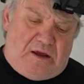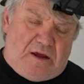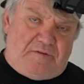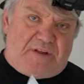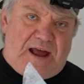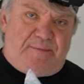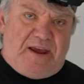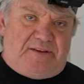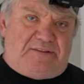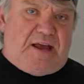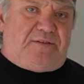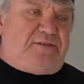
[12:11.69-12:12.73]
If that makes
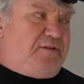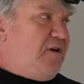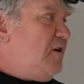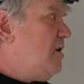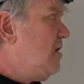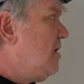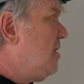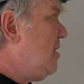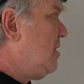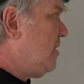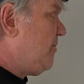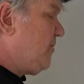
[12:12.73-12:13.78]
sense.
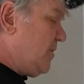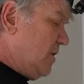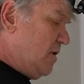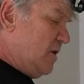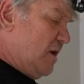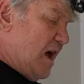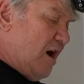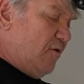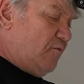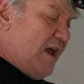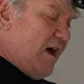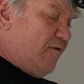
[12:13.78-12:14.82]
Now
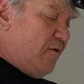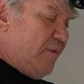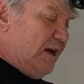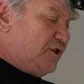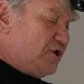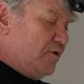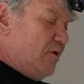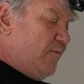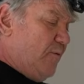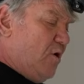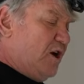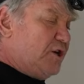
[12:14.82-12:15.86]
we have our mixture. What
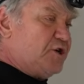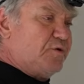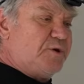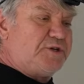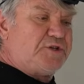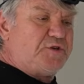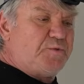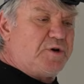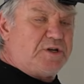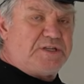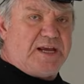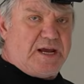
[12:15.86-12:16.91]
we want to do is we're going
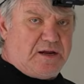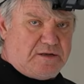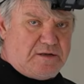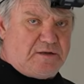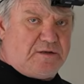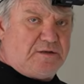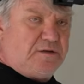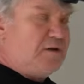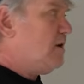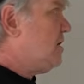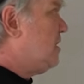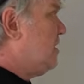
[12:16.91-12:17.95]
to take
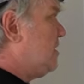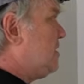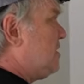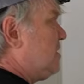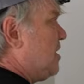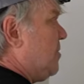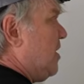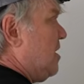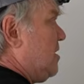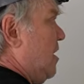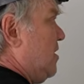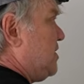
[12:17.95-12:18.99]
some
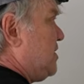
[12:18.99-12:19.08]
on our